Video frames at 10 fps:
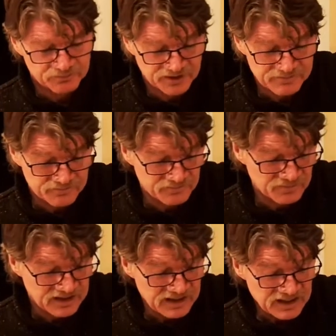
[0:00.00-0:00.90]
brim.
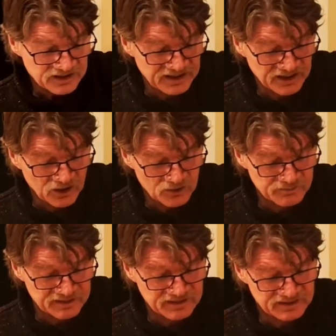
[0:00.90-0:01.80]
The old
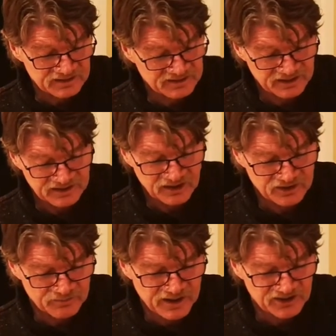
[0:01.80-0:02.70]
man got the
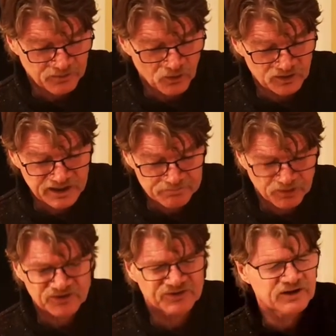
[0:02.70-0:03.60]
long bass pole and he
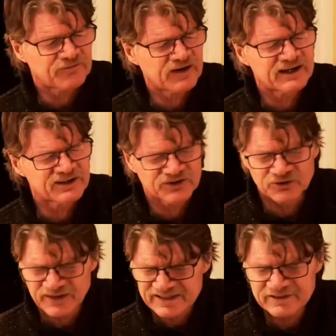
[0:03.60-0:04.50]
pushed her
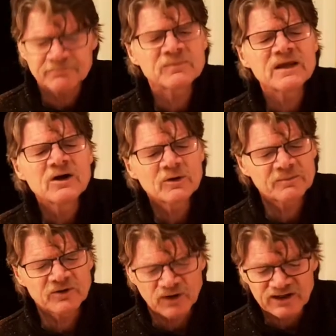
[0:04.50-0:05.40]
further in, with
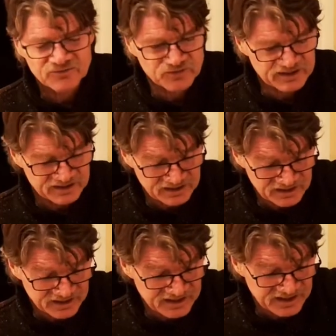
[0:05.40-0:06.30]
me rightful
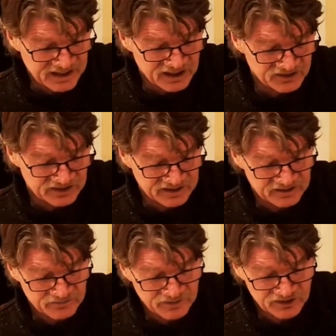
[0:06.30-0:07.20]
diddly Eira
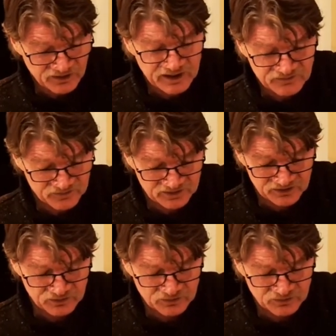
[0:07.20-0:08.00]
and me rightful to